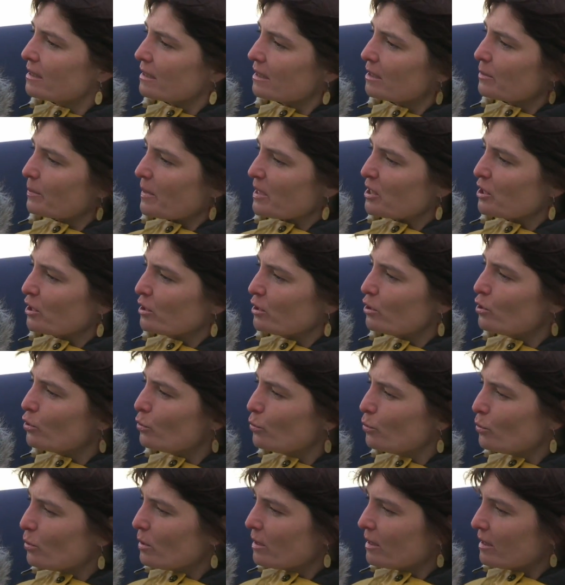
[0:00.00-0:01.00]
a special
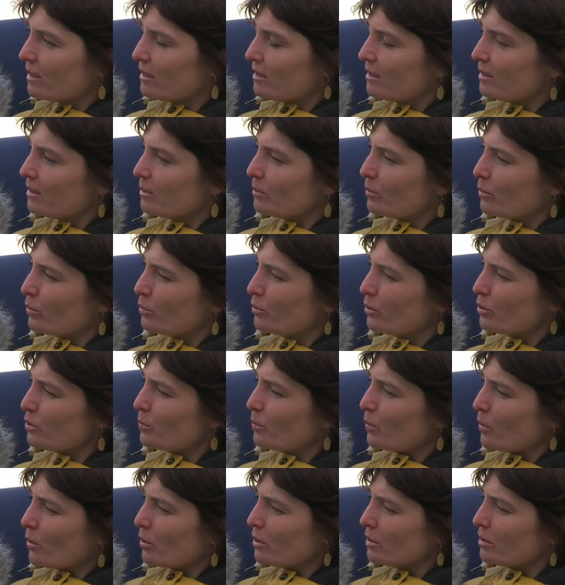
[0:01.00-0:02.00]
tool in the Bonus
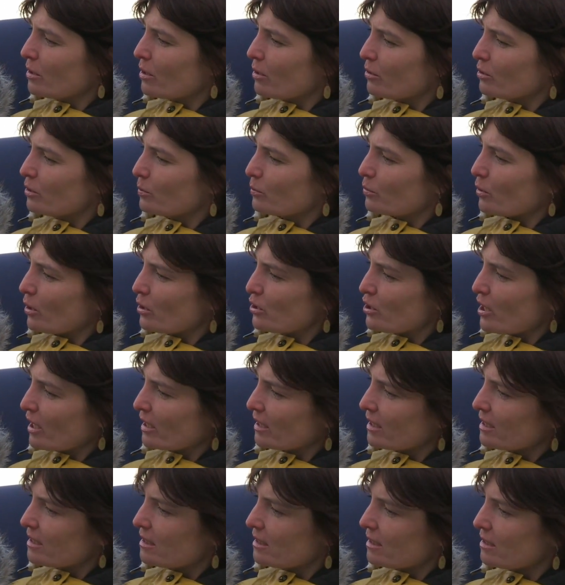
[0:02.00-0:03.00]
BaltCOAST project
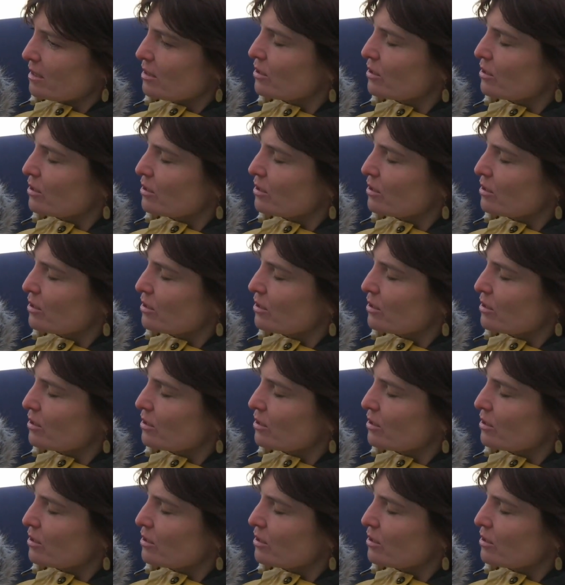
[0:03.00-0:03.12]
is the